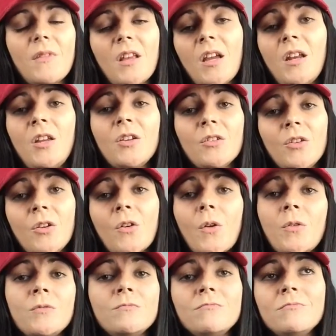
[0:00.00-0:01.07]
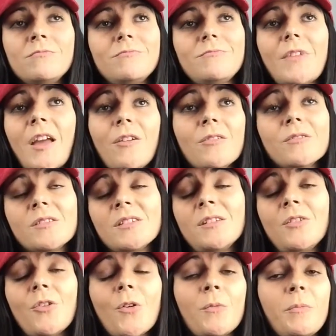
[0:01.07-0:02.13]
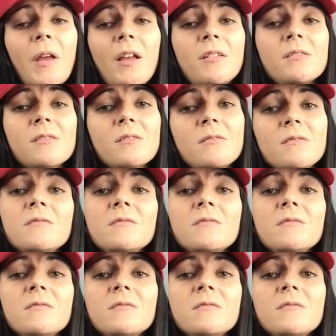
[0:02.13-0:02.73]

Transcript: and heal your own ails and your own pains